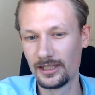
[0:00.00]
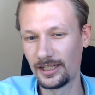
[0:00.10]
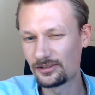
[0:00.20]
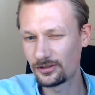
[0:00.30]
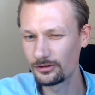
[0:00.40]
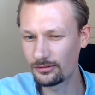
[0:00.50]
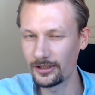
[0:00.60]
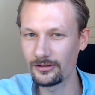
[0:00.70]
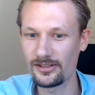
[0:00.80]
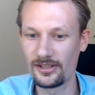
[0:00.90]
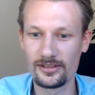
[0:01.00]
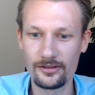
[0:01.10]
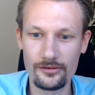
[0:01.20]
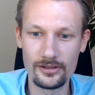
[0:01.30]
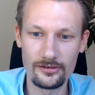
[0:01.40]
And it goes without saying,
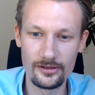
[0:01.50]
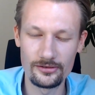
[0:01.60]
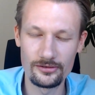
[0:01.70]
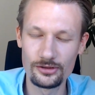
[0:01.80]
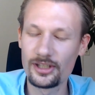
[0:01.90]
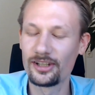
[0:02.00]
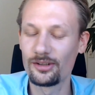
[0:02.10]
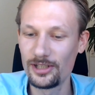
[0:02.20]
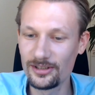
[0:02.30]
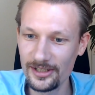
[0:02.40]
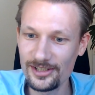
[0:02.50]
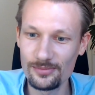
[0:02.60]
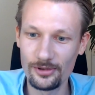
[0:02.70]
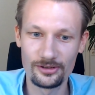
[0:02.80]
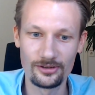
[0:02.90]
I think, that you cannot be an
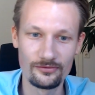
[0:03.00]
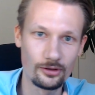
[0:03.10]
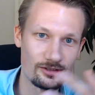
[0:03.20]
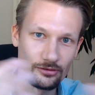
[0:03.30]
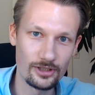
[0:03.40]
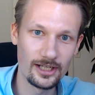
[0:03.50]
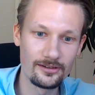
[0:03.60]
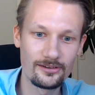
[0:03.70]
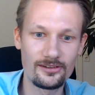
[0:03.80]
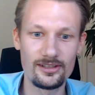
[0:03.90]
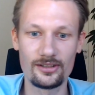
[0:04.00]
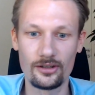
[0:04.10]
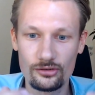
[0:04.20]
expert on virtual reality,